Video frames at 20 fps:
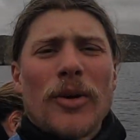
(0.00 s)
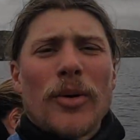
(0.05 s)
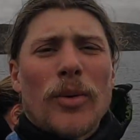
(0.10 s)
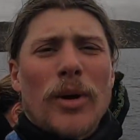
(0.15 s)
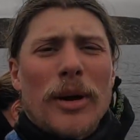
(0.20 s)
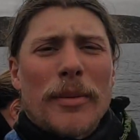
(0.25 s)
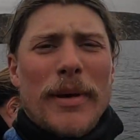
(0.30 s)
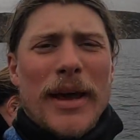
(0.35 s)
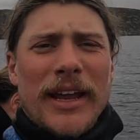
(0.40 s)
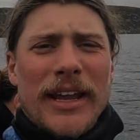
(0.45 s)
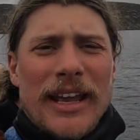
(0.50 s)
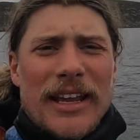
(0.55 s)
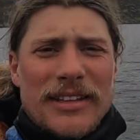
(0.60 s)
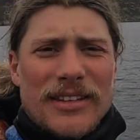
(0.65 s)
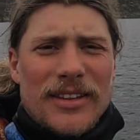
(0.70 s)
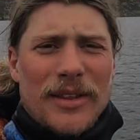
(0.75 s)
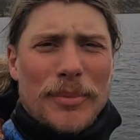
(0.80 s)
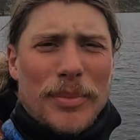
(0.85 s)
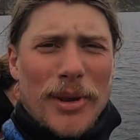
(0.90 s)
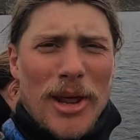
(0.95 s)
While Meg
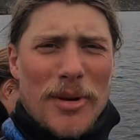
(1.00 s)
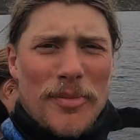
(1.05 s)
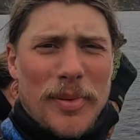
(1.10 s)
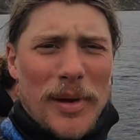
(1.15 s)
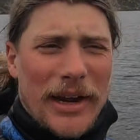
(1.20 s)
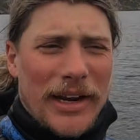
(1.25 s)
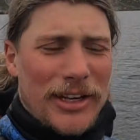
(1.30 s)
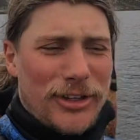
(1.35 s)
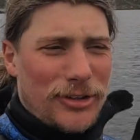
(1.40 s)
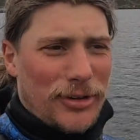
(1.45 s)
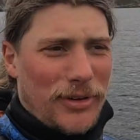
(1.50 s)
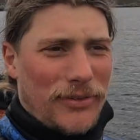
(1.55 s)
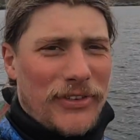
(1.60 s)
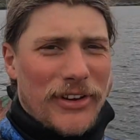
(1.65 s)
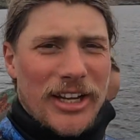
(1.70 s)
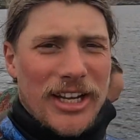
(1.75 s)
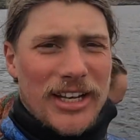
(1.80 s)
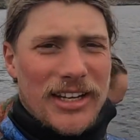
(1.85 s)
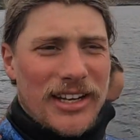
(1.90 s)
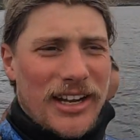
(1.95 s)
gets the blood back into her
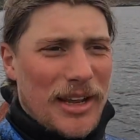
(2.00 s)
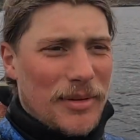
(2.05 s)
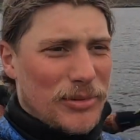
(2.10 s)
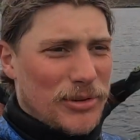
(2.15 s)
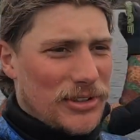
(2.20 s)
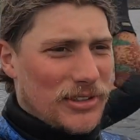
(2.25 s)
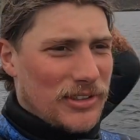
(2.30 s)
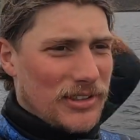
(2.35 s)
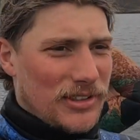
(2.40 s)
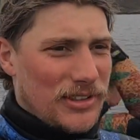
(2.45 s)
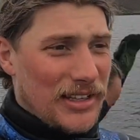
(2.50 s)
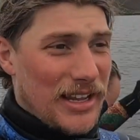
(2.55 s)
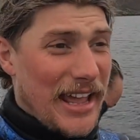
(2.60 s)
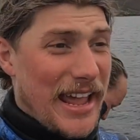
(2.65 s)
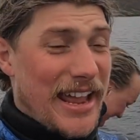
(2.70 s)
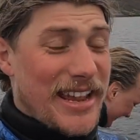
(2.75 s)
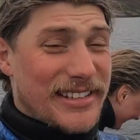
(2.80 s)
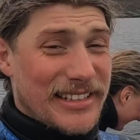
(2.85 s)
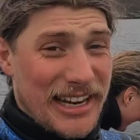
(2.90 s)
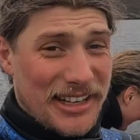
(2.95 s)
fingertips, it
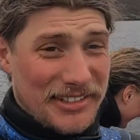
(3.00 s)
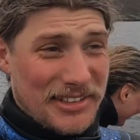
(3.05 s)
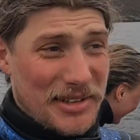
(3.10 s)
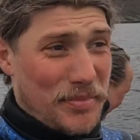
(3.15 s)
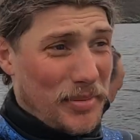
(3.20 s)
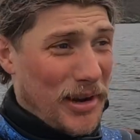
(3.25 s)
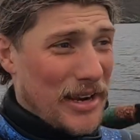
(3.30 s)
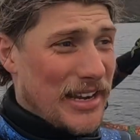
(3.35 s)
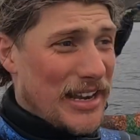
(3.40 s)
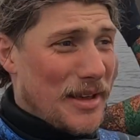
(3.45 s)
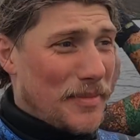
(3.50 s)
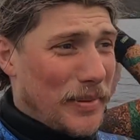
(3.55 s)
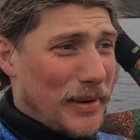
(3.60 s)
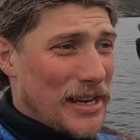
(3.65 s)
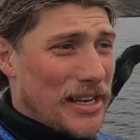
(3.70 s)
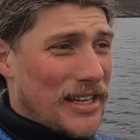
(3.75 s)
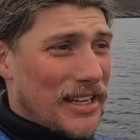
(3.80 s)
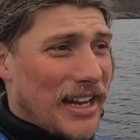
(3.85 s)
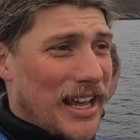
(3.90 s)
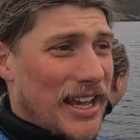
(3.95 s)
is actually pretty nippy
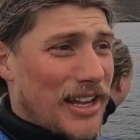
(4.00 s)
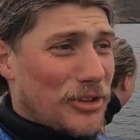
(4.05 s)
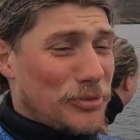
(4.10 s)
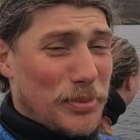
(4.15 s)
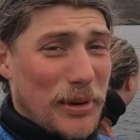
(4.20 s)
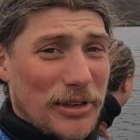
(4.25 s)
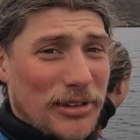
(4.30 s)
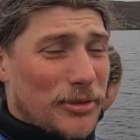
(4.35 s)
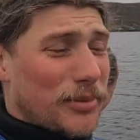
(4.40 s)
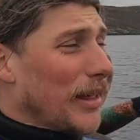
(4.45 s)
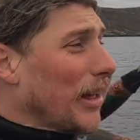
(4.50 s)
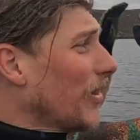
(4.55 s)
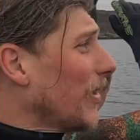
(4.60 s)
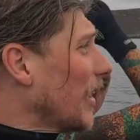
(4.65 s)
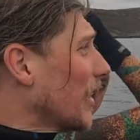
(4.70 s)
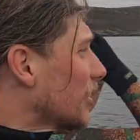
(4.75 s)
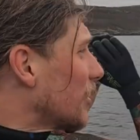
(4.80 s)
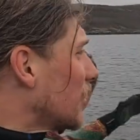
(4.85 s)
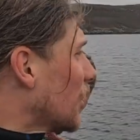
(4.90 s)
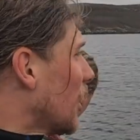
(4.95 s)
today, especially without
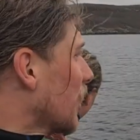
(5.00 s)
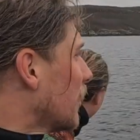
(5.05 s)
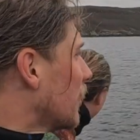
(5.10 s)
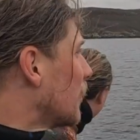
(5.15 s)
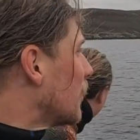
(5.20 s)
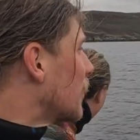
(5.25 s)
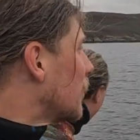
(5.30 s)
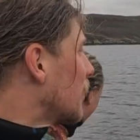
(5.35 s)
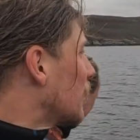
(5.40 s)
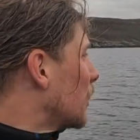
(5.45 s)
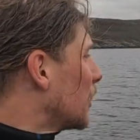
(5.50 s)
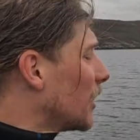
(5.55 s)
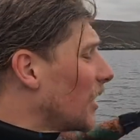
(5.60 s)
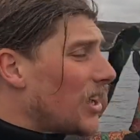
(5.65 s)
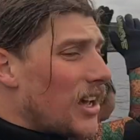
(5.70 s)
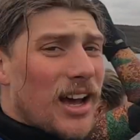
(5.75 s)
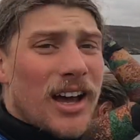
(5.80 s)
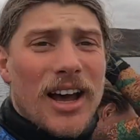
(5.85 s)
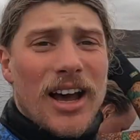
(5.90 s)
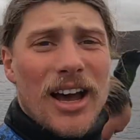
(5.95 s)
that sun.
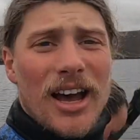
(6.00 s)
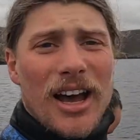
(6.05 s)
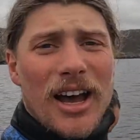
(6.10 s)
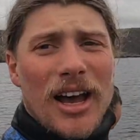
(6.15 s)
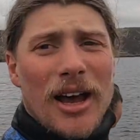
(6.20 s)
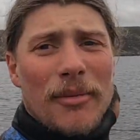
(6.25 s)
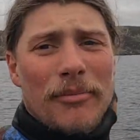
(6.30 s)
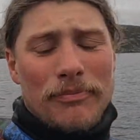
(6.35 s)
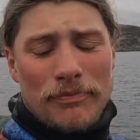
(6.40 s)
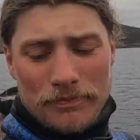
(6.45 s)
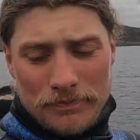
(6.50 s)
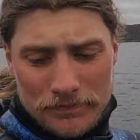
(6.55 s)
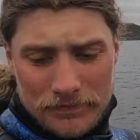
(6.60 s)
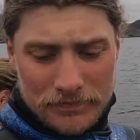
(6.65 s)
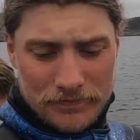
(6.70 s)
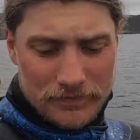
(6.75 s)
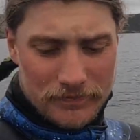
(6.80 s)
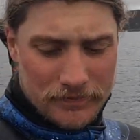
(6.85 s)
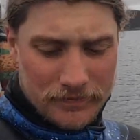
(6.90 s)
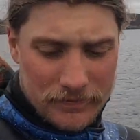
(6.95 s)

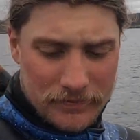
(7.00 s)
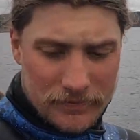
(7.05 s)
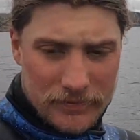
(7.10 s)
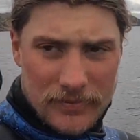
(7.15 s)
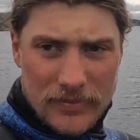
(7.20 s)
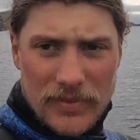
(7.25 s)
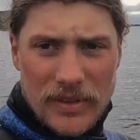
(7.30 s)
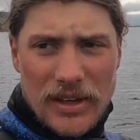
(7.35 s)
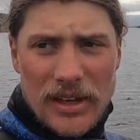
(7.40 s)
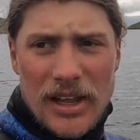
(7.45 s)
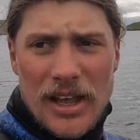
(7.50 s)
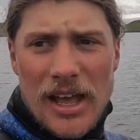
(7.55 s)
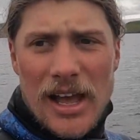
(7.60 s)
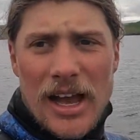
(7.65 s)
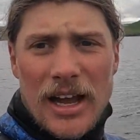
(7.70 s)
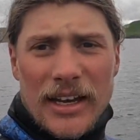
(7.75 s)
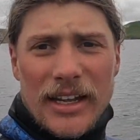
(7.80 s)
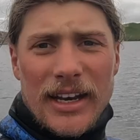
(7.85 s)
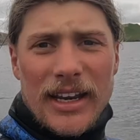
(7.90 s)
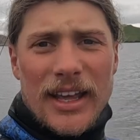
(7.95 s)
I'm
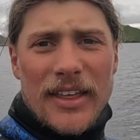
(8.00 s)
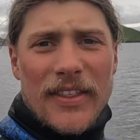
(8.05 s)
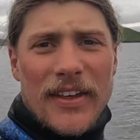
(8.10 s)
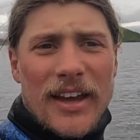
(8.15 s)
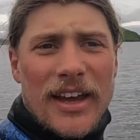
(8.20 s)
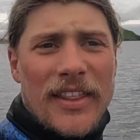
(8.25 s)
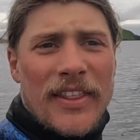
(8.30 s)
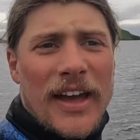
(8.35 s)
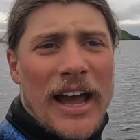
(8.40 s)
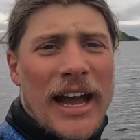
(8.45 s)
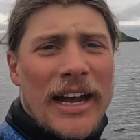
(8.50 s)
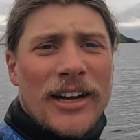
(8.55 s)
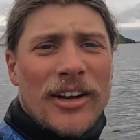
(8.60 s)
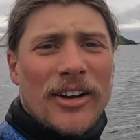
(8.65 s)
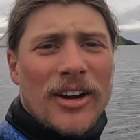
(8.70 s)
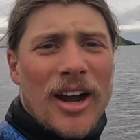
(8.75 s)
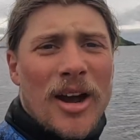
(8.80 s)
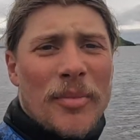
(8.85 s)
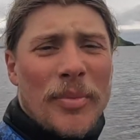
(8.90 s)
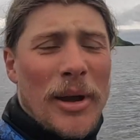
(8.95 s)
gonna get the
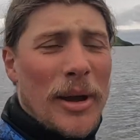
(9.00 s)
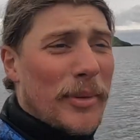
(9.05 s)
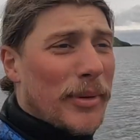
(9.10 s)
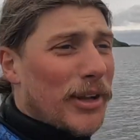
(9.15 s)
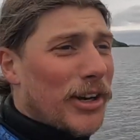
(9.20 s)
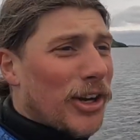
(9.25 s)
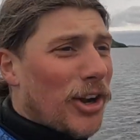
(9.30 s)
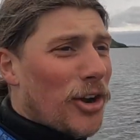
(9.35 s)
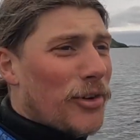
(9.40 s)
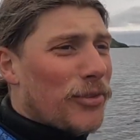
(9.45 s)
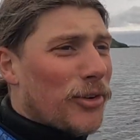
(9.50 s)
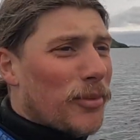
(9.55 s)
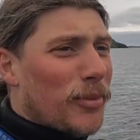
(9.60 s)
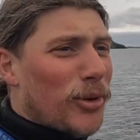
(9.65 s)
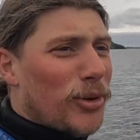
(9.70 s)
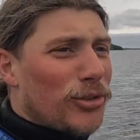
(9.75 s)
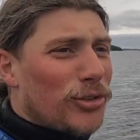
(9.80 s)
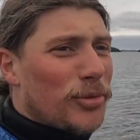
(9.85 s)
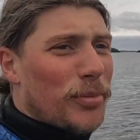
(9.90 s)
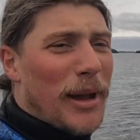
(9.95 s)
anchor up. I'm gonna go for a
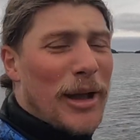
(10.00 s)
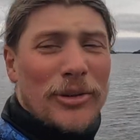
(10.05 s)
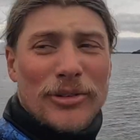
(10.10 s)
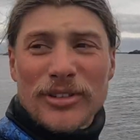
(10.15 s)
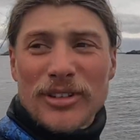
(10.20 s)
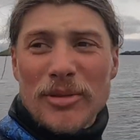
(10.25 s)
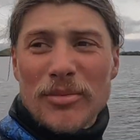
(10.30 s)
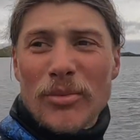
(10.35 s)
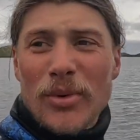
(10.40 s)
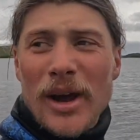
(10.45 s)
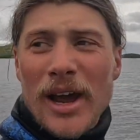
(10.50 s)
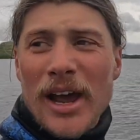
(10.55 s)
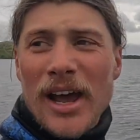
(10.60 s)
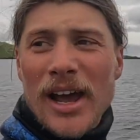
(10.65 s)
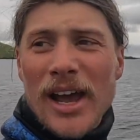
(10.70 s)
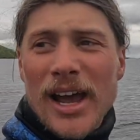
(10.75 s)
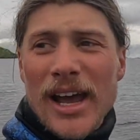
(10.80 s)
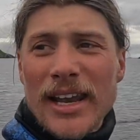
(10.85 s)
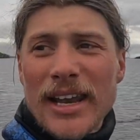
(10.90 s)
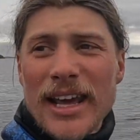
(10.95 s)
mooch about
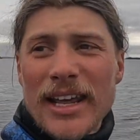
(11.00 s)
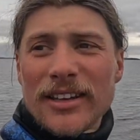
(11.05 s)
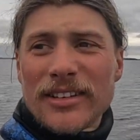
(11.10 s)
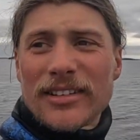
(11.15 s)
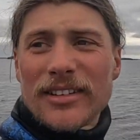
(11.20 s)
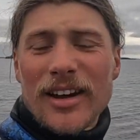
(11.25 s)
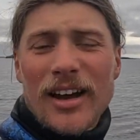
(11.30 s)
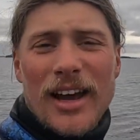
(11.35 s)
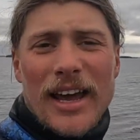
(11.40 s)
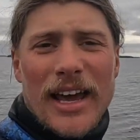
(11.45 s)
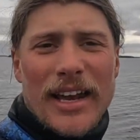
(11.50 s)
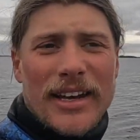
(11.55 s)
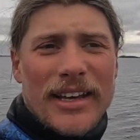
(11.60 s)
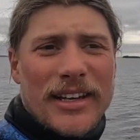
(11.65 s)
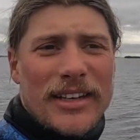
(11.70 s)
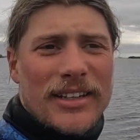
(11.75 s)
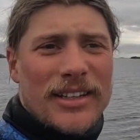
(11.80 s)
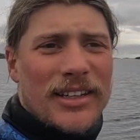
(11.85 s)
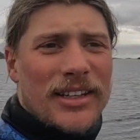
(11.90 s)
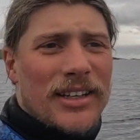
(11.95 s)
somewhere and then start
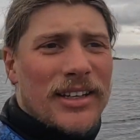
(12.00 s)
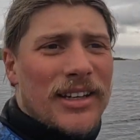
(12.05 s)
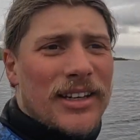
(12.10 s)
heading